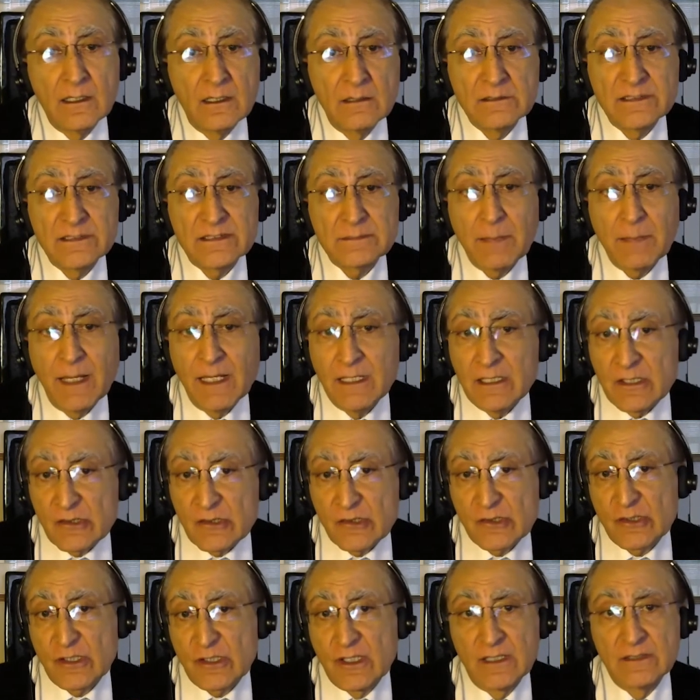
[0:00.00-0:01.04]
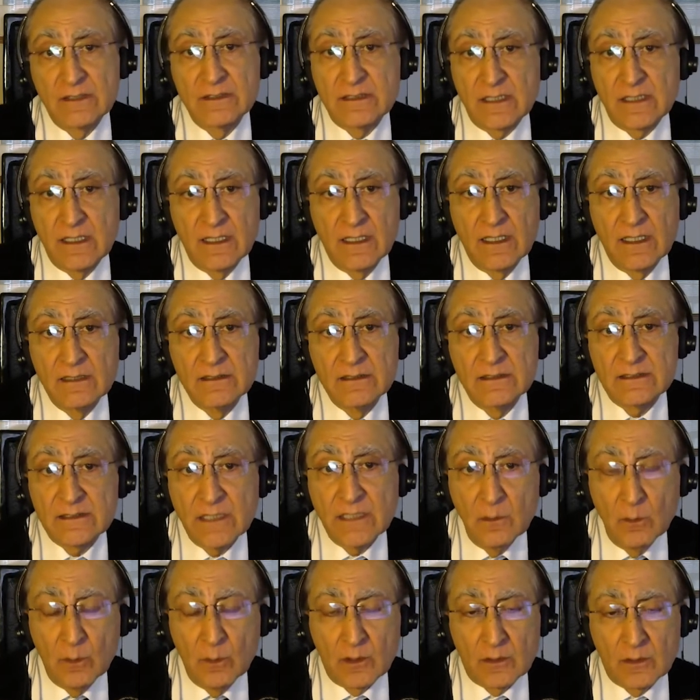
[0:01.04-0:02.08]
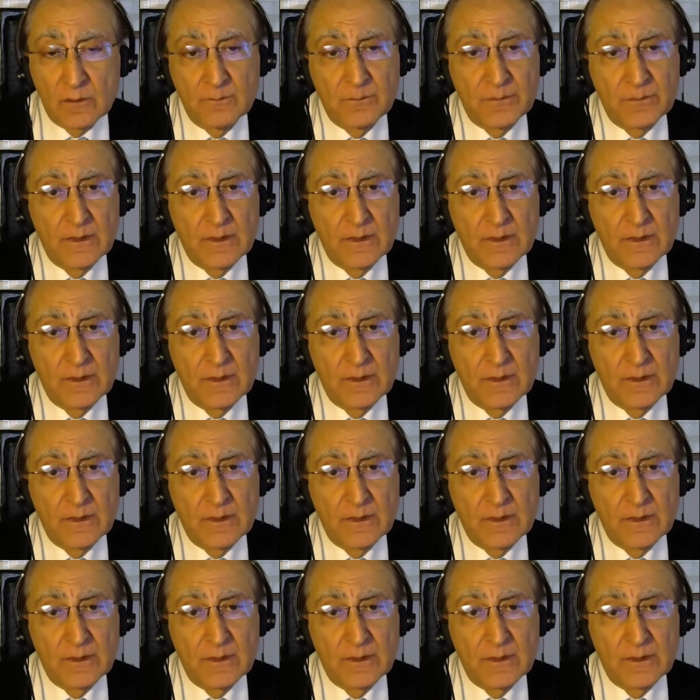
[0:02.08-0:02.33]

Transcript: Spanish, and so on.